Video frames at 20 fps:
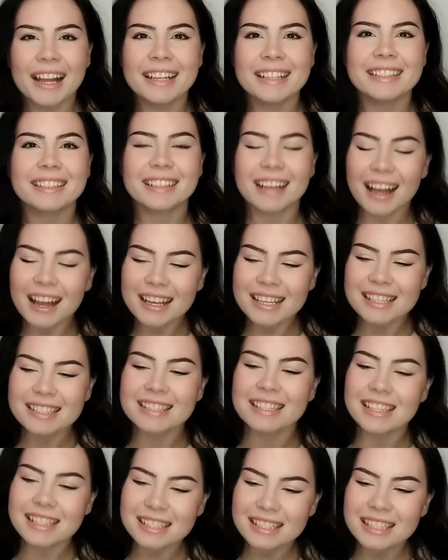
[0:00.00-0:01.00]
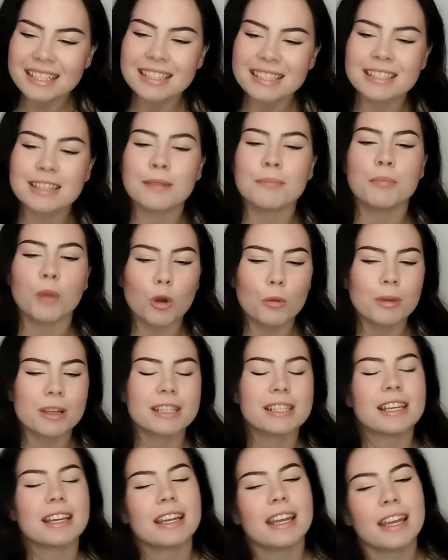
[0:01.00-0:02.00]
And guys, this is the
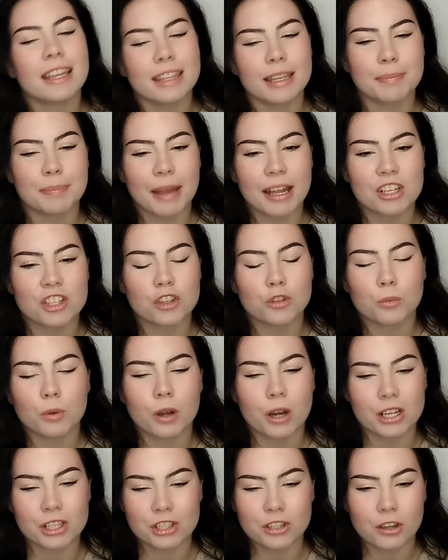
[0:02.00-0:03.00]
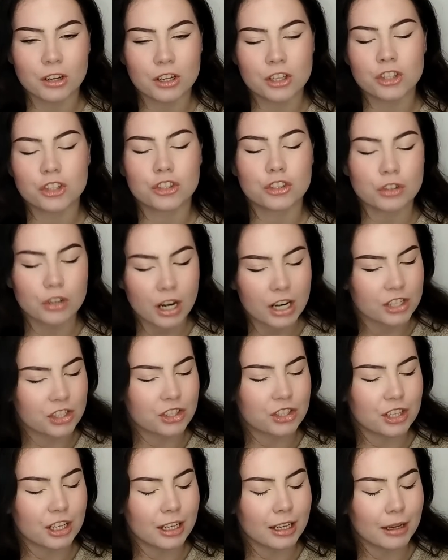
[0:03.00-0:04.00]
moment in the pageant where I started
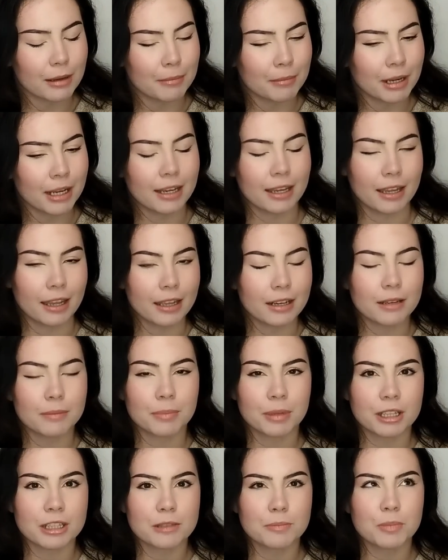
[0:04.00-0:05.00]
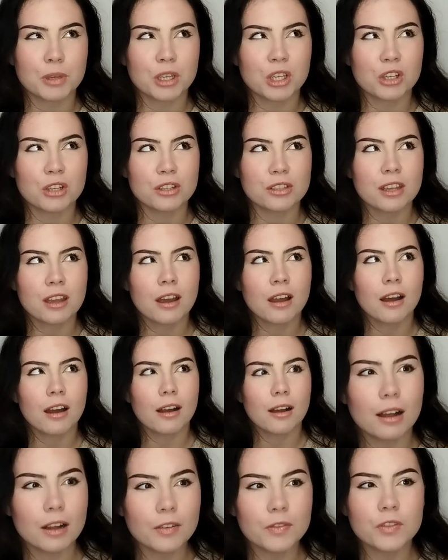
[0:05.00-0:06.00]
scratching my head a bit, because
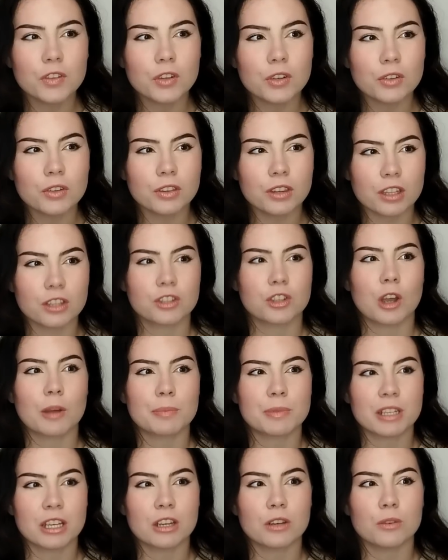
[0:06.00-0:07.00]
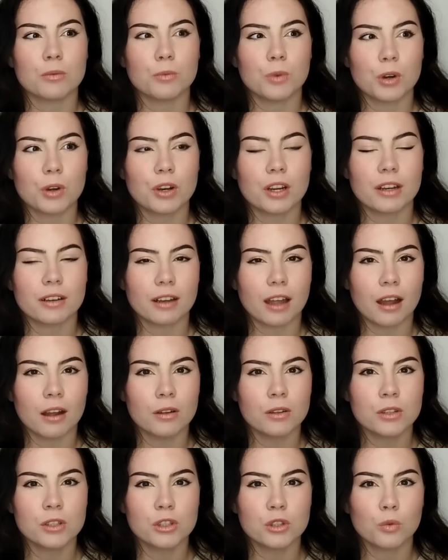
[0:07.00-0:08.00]
after the top 10 were
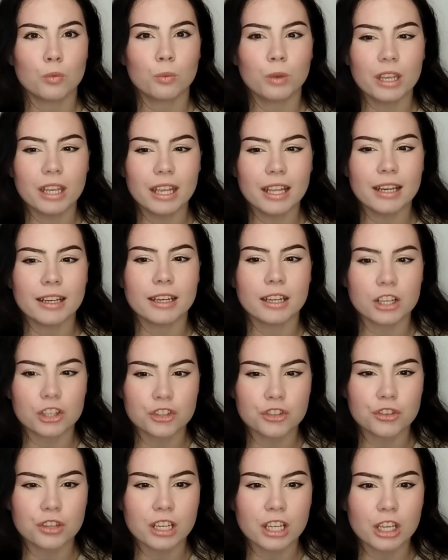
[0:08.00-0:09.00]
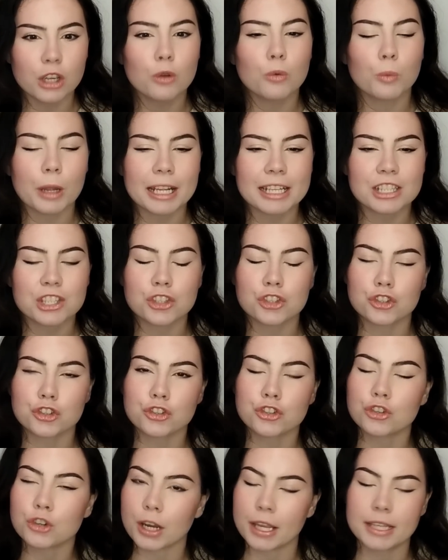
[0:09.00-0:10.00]
announced, we literally went
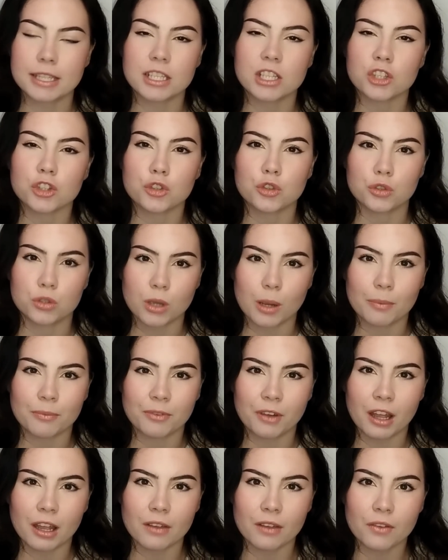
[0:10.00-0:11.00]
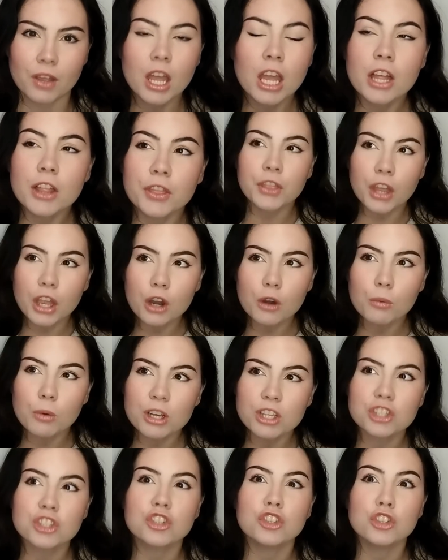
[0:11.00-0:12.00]
straight into top 5. There
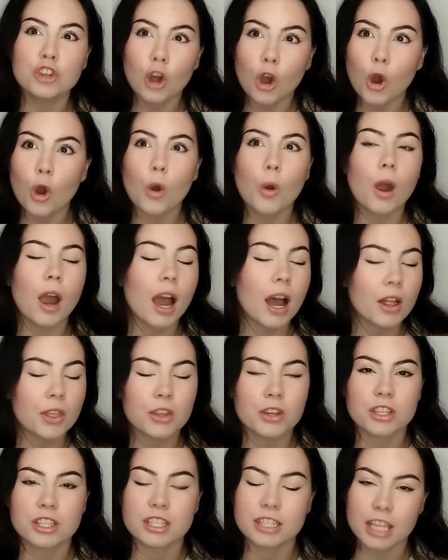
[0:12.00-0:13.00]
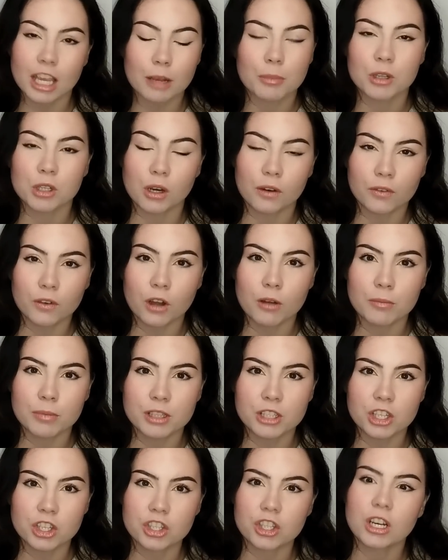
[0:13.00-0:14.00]
was no other segment of
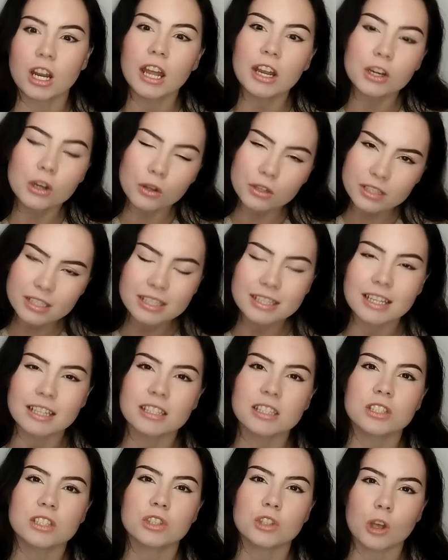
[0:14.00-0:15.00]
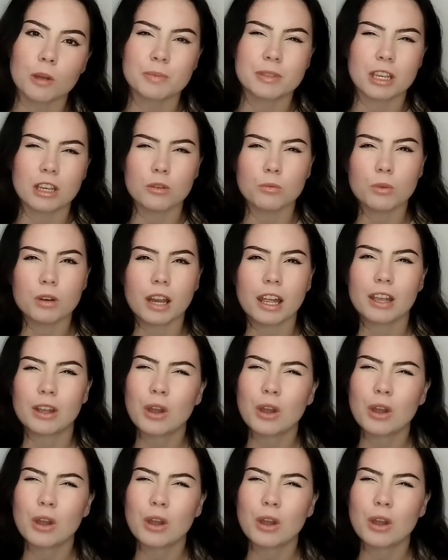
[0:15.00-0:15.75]
competition. I noticed that the top 10 were